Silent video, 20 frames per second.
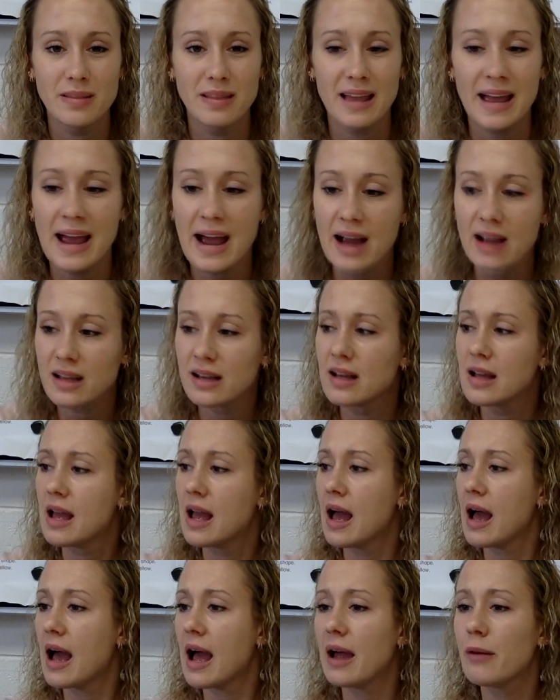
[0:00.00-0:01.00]
Black.
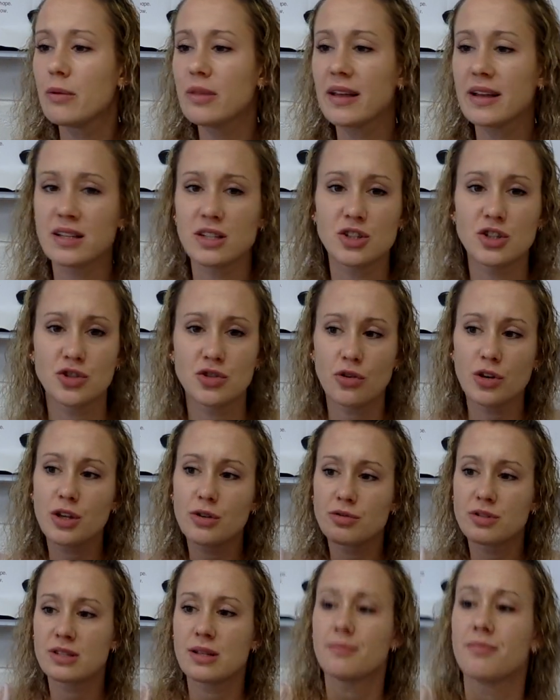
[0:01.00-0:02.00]
I would like to show
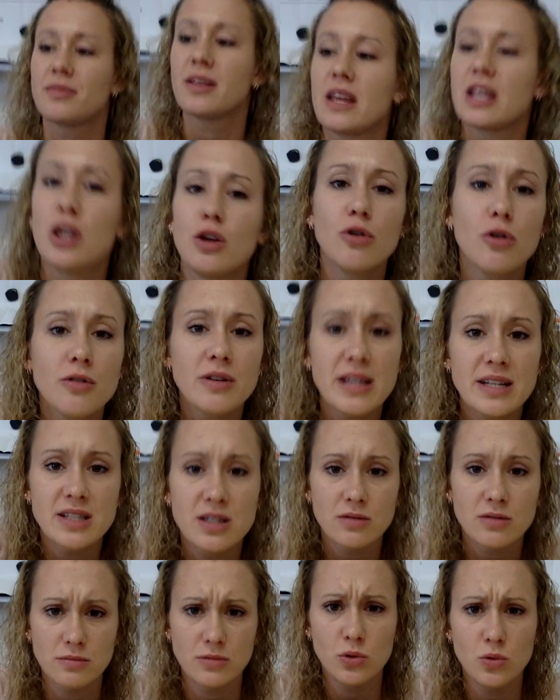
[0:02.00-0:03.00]
you something. You don't
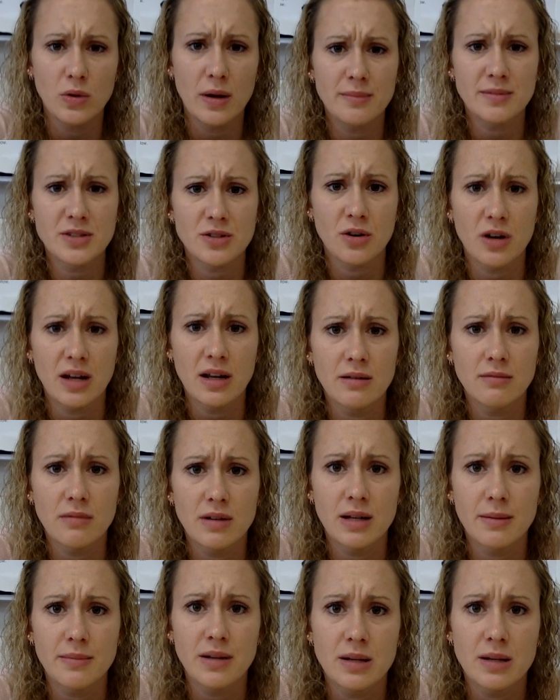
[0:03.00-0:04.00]
need to, oh, I'm sorry.
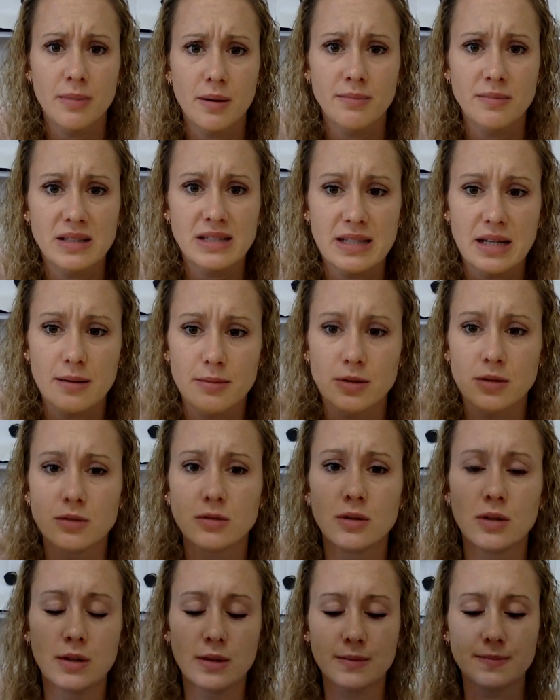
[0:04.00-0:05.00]
I didn't mean to bump the table.